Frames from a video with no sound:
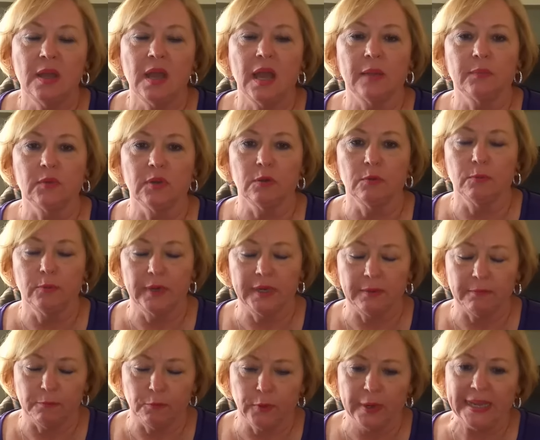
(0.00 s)
I'm going
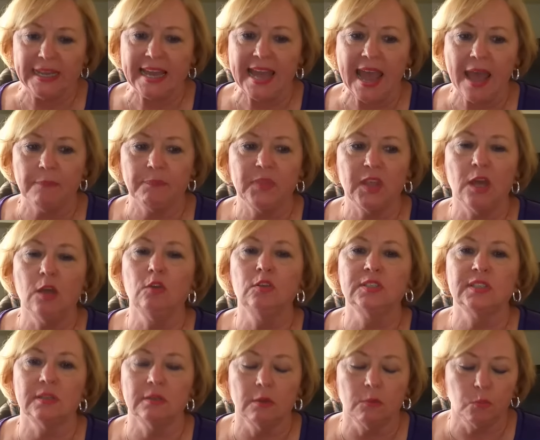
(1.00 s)
to recap
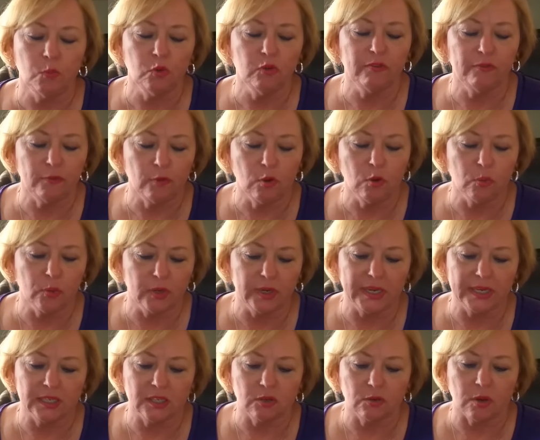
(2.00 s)
those and then move forward
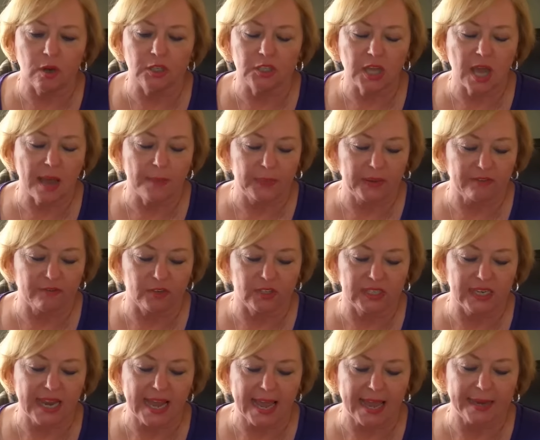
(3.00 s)
into our topic for
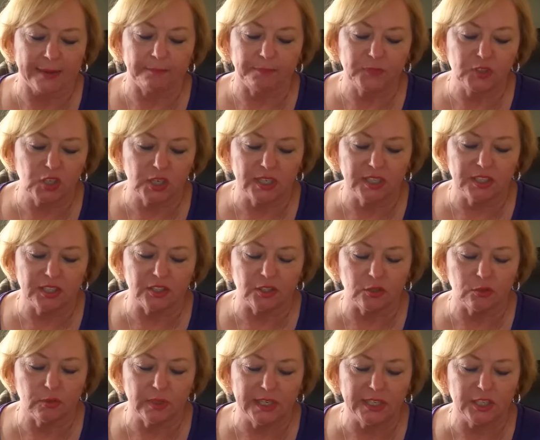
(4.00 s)
today. Genesis
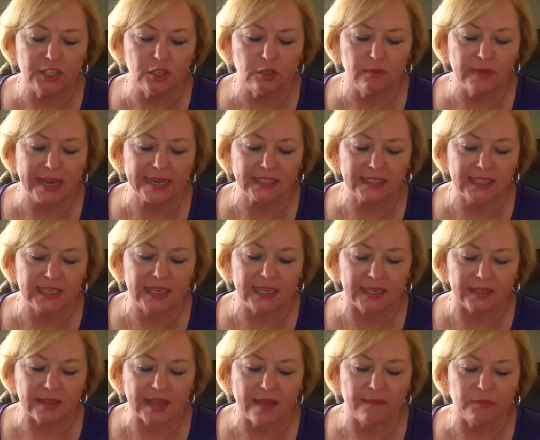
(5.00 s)

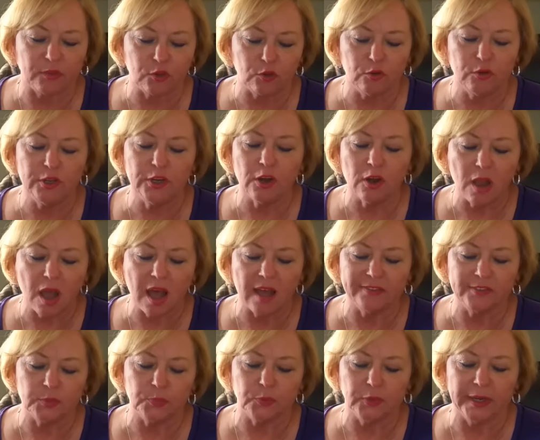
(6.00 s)
22:18, and through your
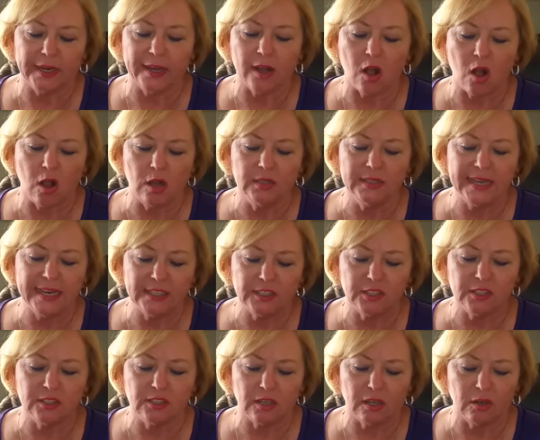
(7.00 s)
offspring all
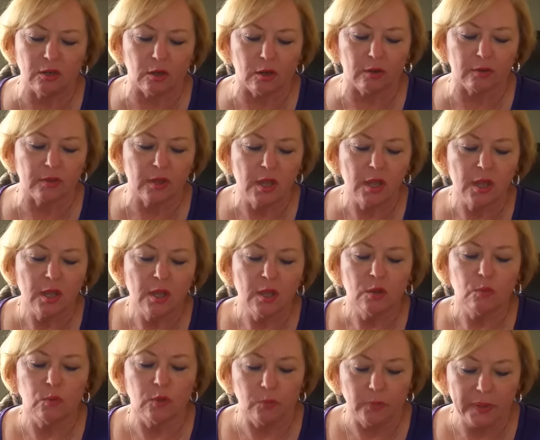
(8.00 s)
nations on earth
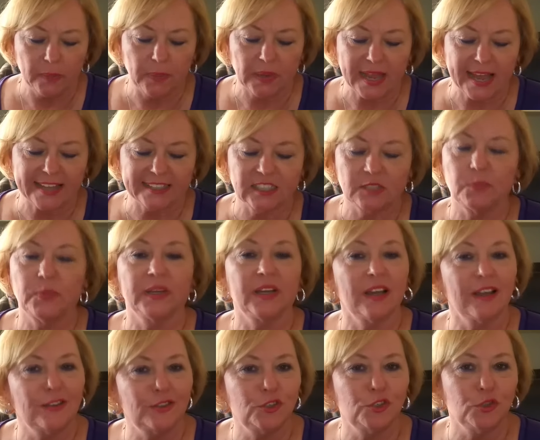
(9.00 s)
will be blessed
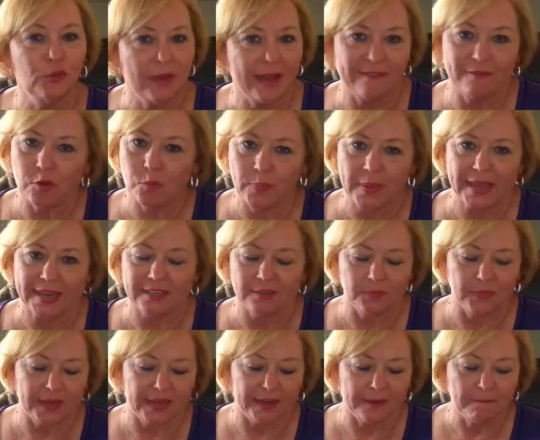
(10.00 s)
because you have obeyed
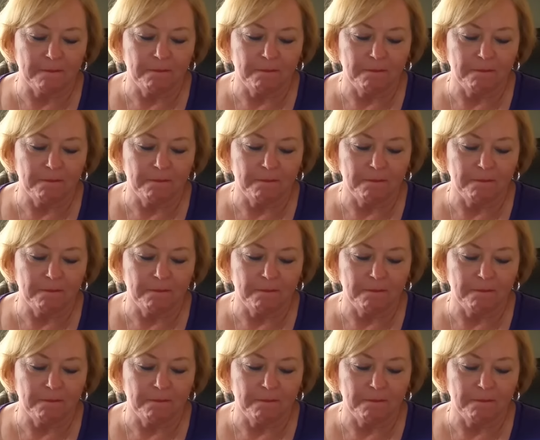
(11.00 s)
me.